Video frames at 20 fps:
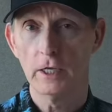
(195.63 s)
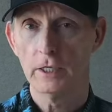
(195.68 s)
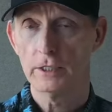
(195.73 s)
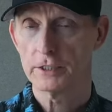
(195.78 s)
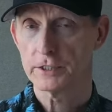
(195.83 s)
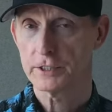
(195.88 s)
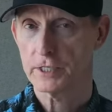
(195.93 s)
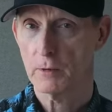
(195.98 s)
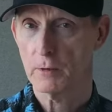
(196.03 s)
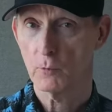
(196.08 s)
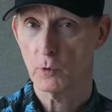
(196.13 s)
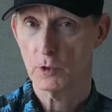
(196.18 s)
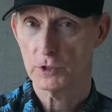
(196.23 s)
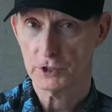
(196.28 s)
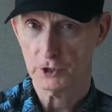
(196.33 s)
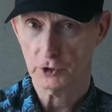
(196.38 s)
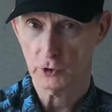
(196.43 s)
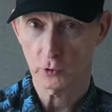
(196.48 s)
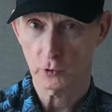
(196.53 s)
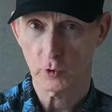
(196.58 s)
someone
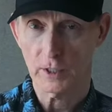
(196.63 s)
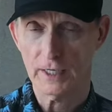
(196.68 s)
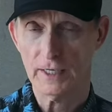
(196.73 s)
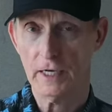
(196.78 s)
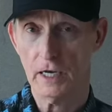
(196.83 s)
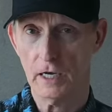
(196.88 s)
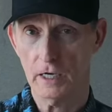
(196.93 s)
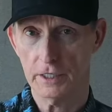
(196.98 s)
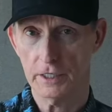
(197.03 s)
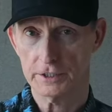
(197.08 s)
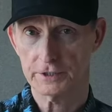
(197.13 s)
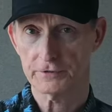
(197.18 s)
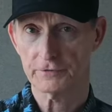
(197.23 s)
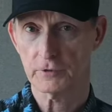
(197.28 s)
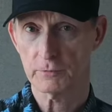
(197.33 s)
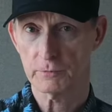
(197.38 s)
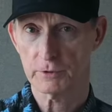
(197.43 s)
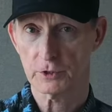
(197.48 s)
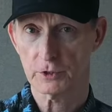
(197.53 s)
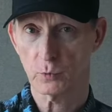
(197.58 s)
to greet us
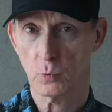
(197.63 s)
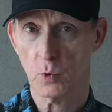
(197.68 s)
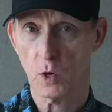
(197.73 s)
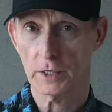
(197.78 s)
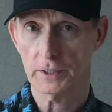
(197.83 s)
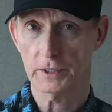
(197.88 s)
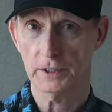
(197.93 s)
from Swan